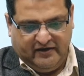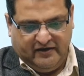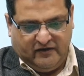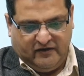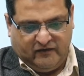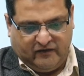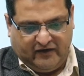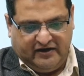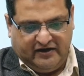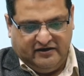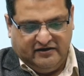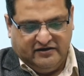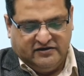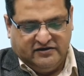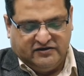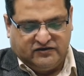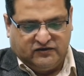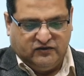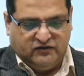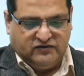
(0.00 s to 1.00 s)
fine.
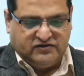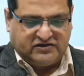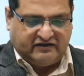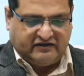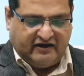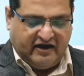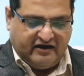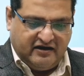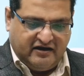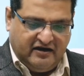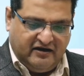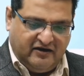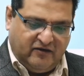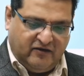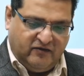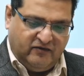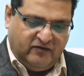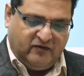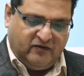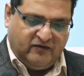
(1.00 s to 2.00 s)
So, striking
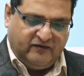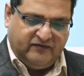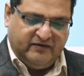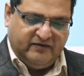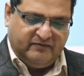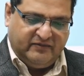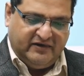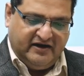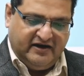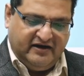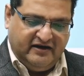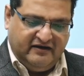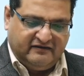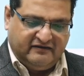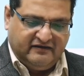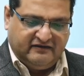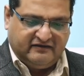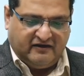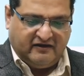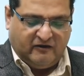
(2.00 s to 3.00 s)
down of the pleadings
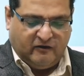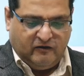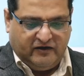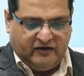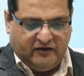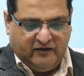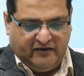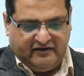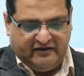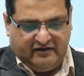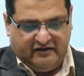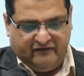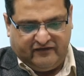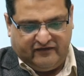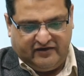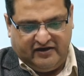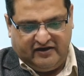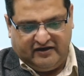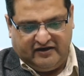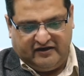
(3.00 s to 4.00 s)
is altogether
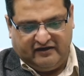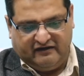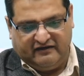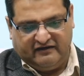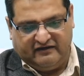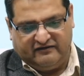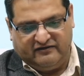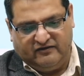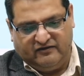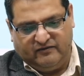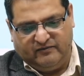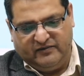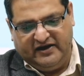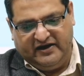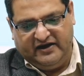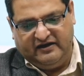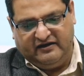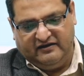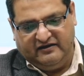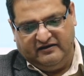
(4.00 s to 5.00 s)
different, and rejection of
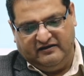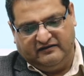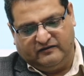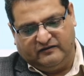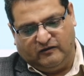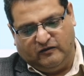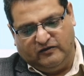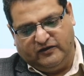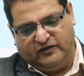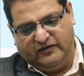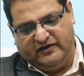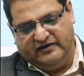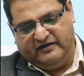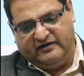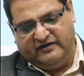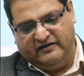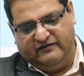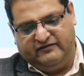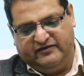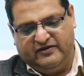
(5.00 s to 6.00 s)
plaint is altogether a
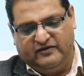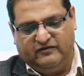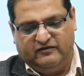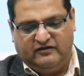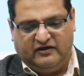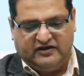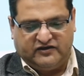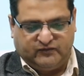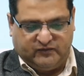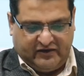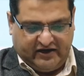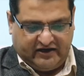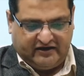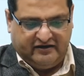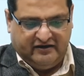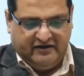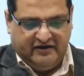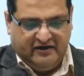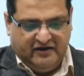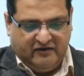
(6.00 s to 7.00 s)
different aspect,
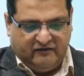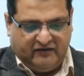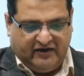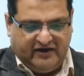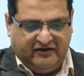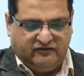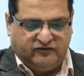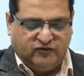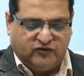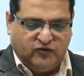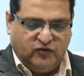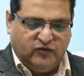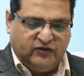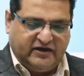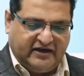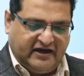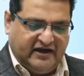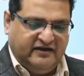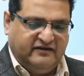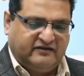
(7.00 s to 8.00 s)
fine. So, court
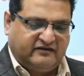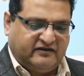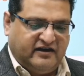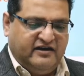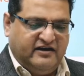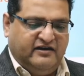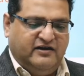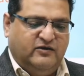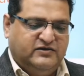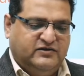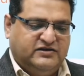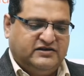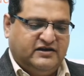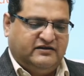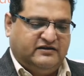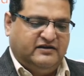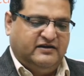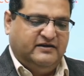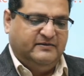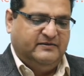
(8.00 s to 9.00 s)
can strike down
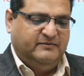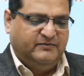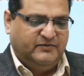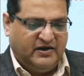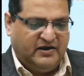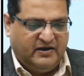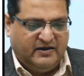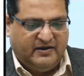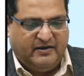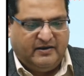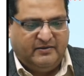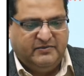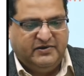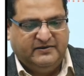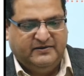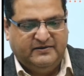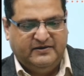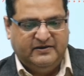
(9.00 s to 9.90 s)
certain I mean